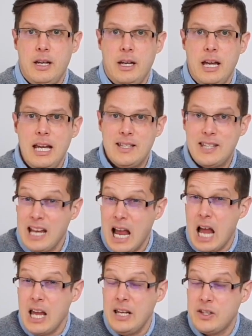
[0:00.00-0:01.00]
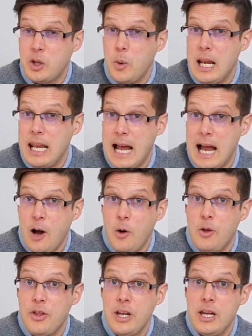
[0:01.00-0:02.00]
It's to allow
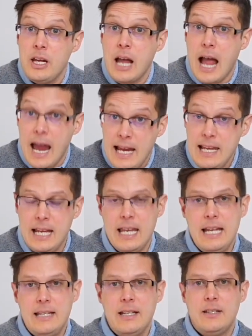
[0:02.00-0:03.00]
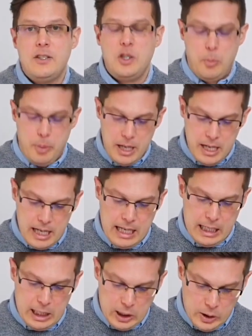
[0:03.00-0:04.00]
the alienated to be
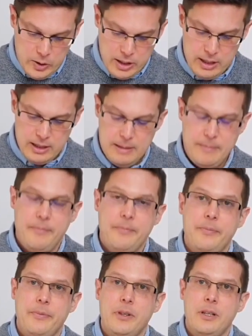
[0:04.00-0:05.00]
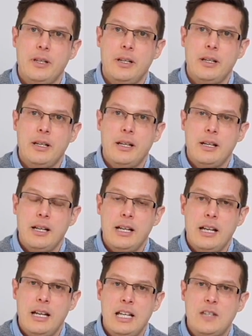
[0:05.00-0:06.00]
included.
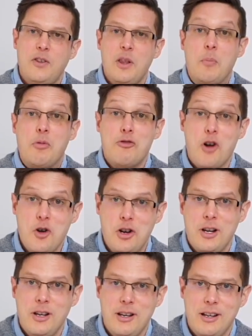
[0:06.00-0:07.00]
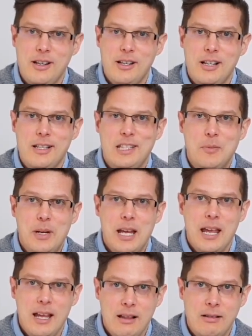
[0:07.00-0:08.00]
It's for the broken to be
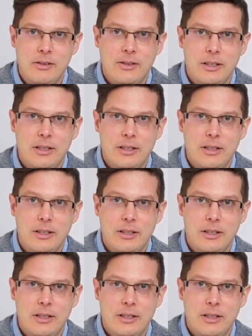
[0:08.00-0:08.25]
healed.